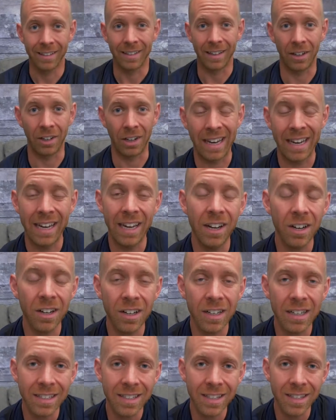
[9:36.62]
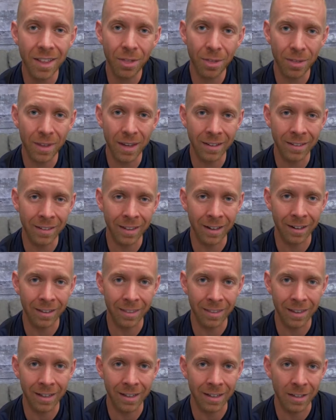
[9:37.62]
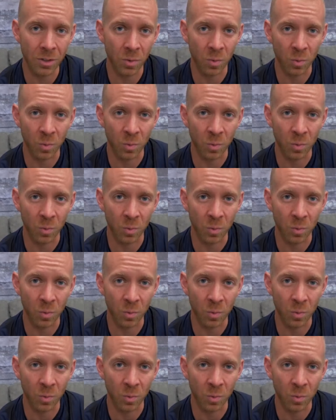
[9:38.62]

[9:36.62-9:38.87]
Now, here is the thing that I think is